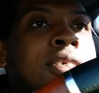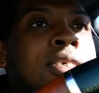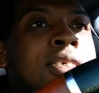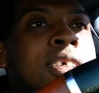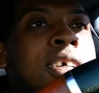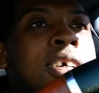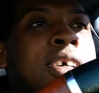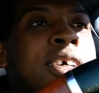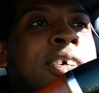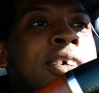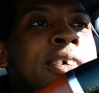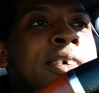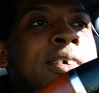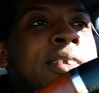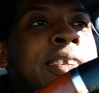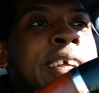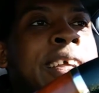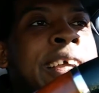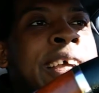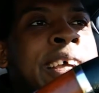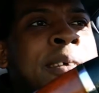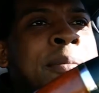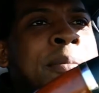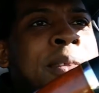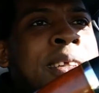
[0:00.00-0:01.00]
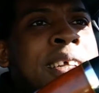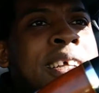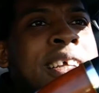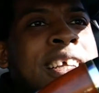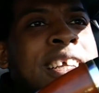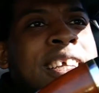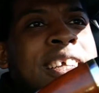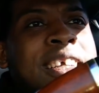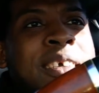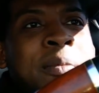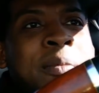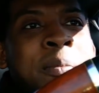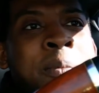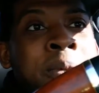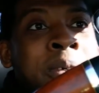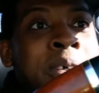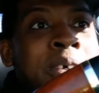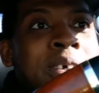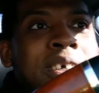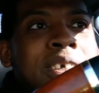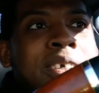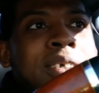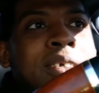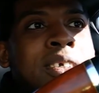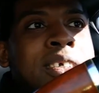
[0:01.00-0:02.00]
So now I'm
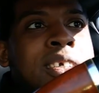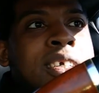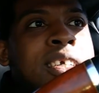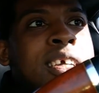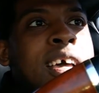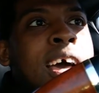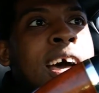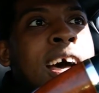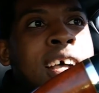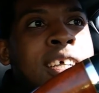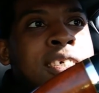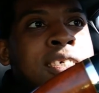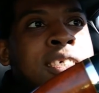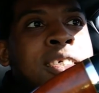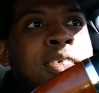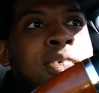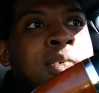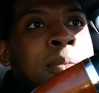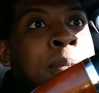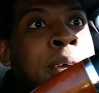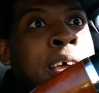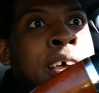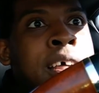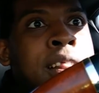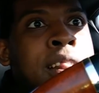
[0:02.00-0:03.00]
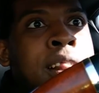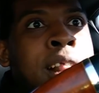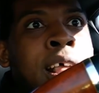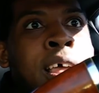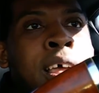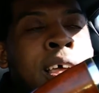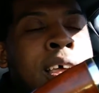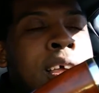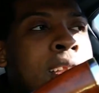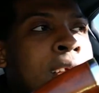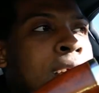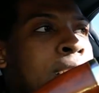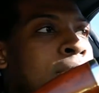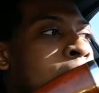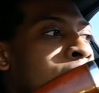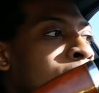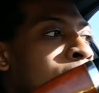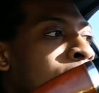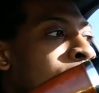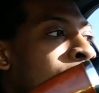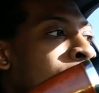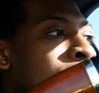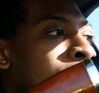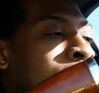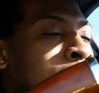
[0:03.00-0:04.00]
real cautious about that.
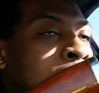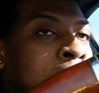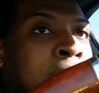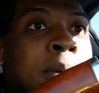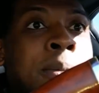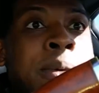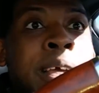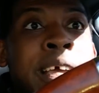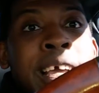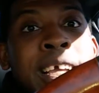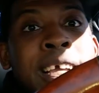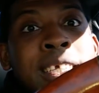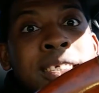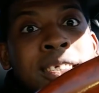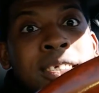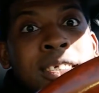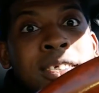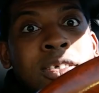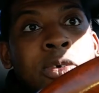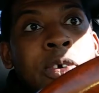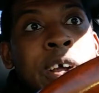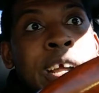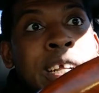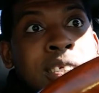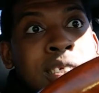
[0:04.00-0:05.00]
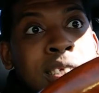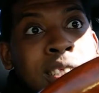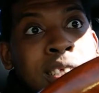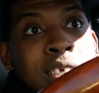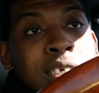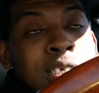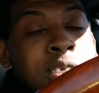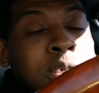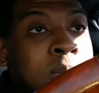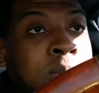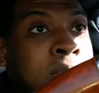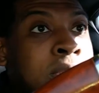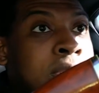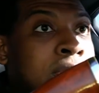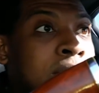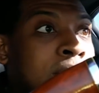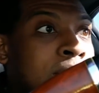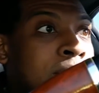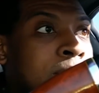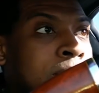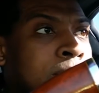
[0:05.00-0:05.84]
Somebody actually scratched this one.